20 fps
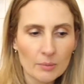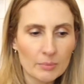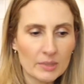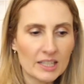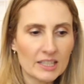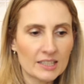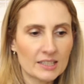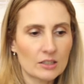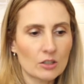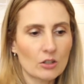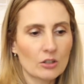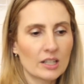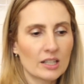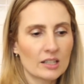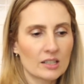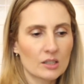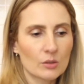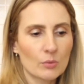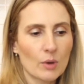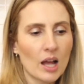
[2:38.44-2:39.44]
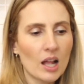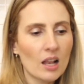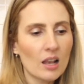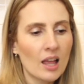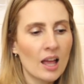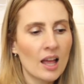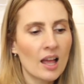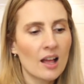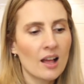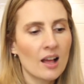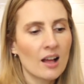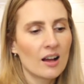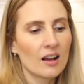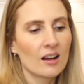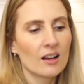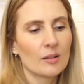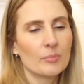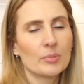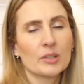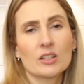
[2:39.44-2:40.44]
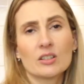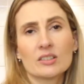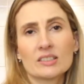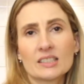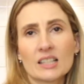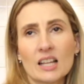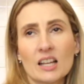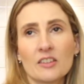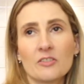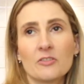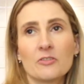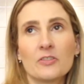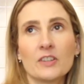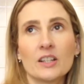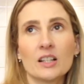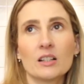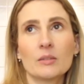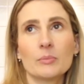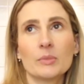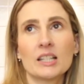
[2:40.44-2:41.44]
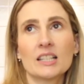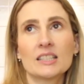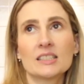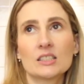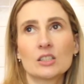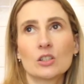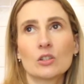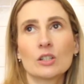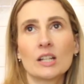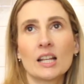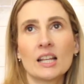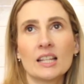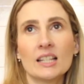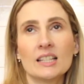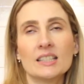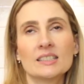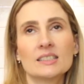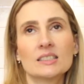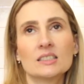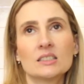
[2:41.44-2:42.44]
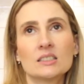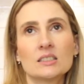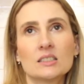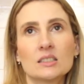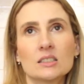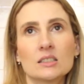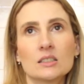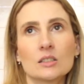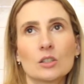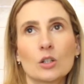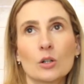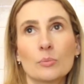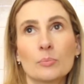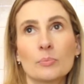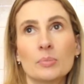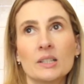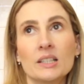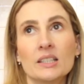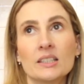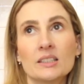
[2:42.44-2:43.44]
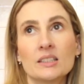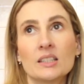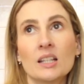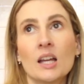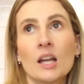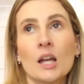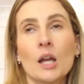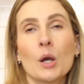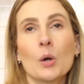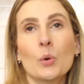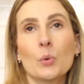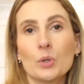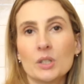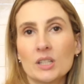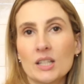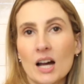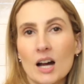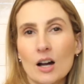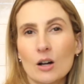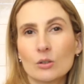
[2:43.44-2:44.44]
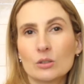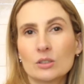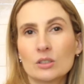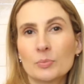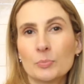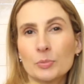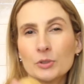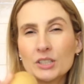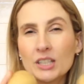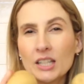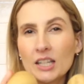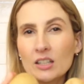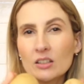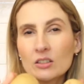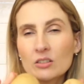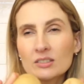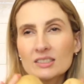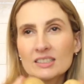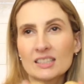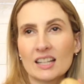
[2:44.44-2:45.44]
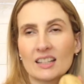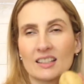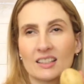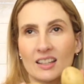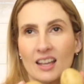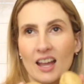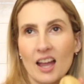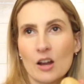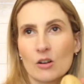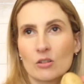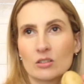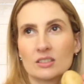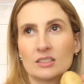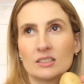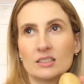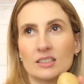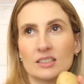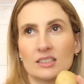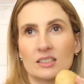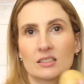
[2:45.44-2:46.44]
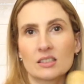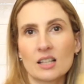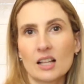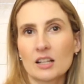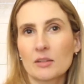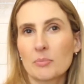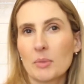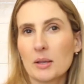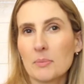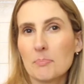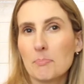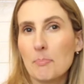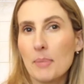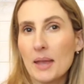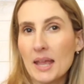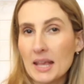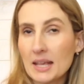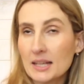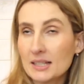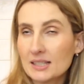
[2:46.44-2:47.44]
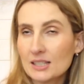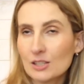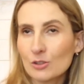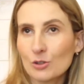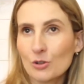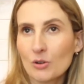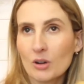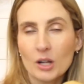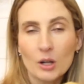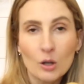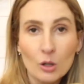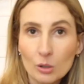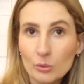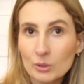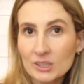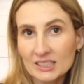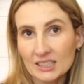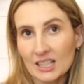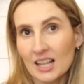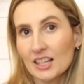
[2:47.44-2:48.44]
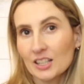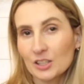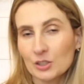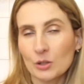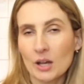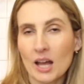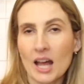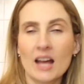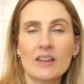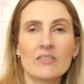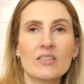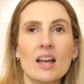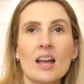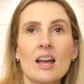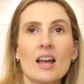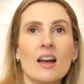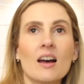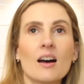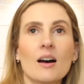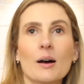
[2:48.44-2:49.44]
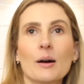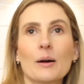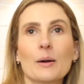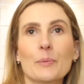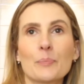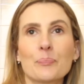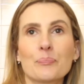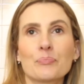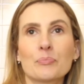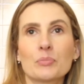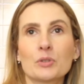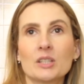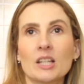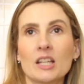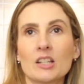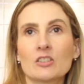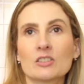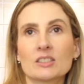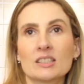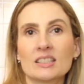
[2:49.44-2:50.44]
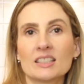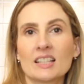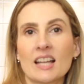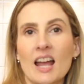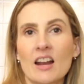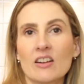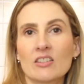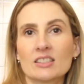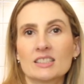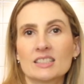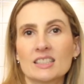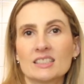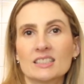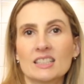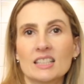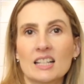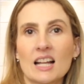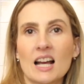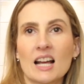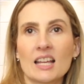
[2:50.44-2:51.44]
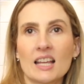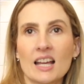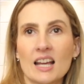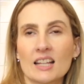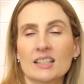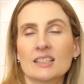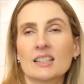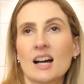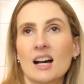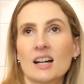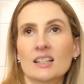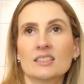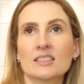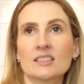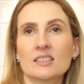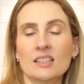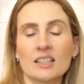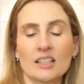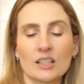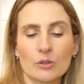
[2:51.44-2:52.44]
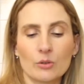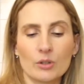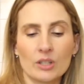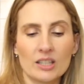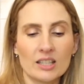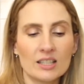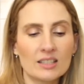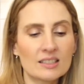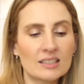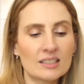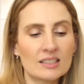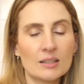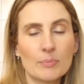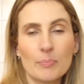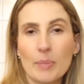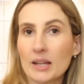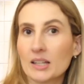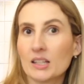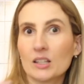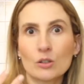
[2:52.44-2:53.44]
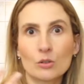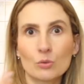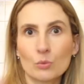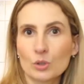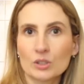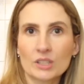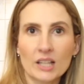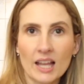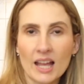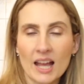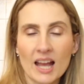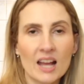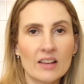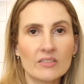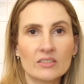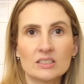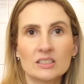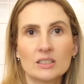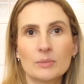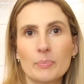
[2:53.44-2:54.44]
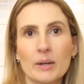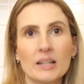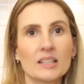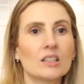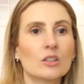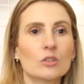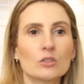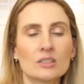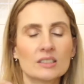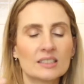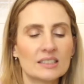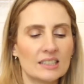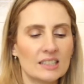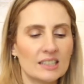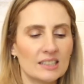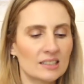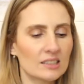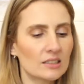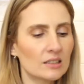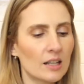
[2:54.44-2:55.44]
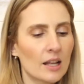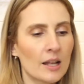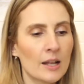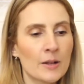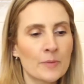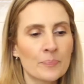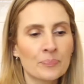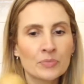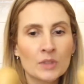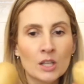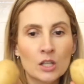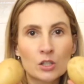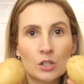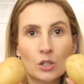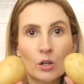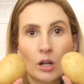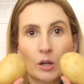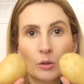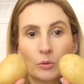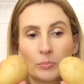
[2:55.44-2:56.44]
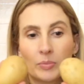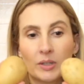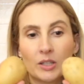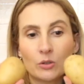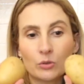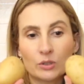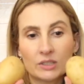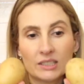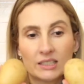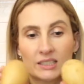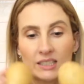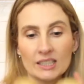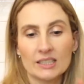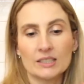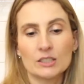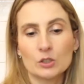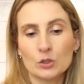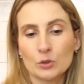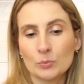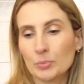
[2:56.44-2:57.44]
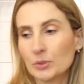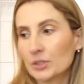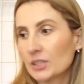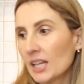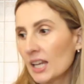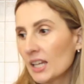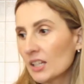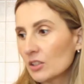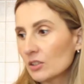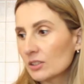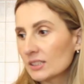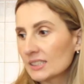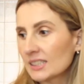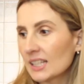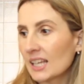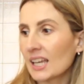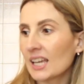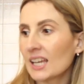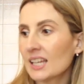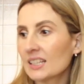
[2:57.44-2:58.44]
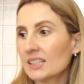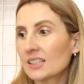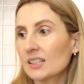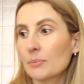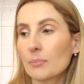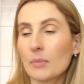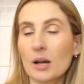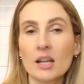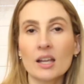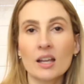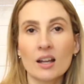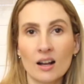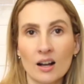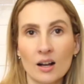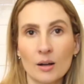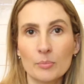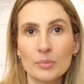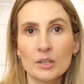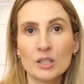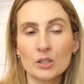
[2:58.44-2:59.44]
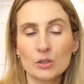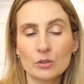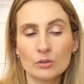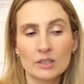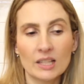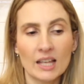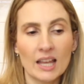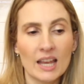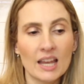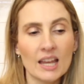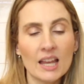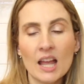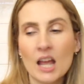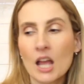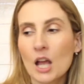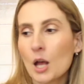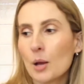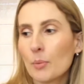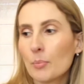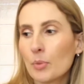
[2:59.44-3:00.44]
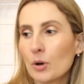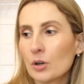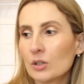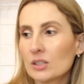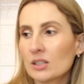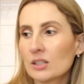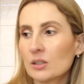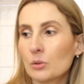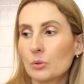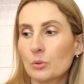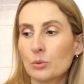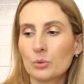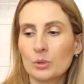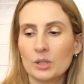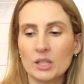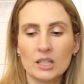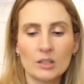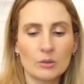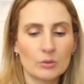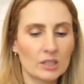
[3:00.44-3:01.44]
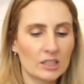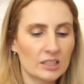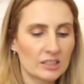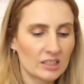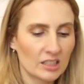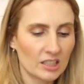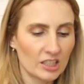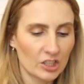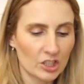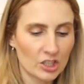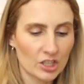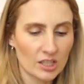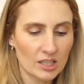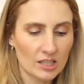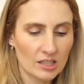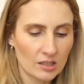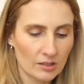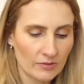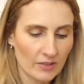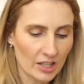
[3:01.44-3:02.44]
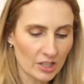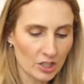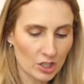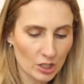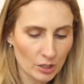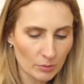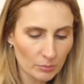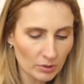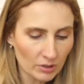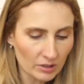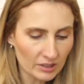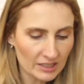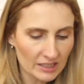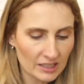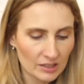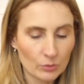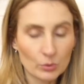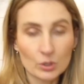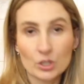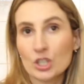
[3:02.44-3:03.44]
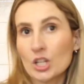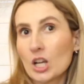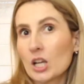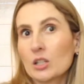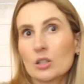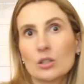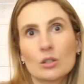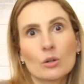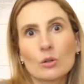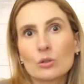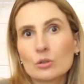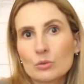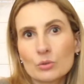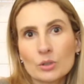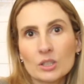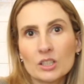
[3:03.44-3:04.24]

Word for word: minestrone as well, uh, because I feel minestrone isn't uh, complete without potatoes and carrots. This is like my base, you know, I always like to have um, potatoes and carrots, and then I add other ingredients depending on what I have and depending on the season. So I will be using these two potatoes, and my hubby today bought really, really delicious vegetables, which I don't